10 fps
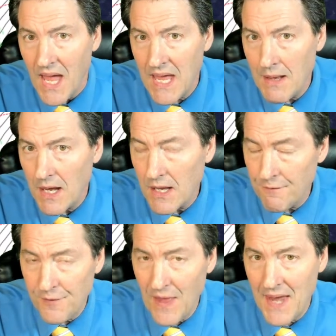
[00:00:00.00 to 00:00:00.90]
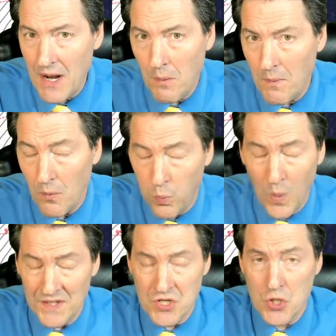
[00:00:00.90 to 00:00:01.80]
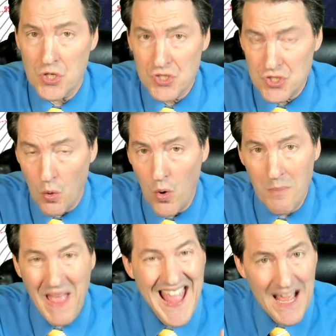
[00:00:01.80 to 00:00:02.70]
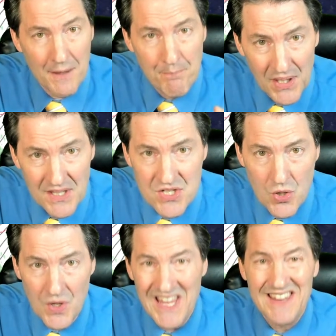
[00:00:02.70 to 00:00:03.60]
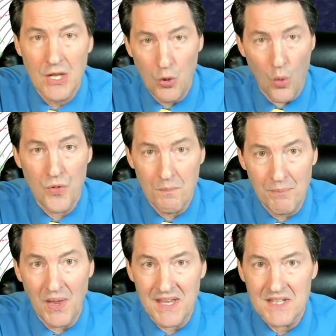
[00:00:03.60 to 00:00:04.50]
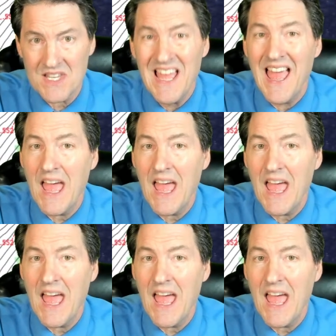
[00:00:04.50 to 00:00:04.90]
a flat out winter storm and blizzard in the northern plains.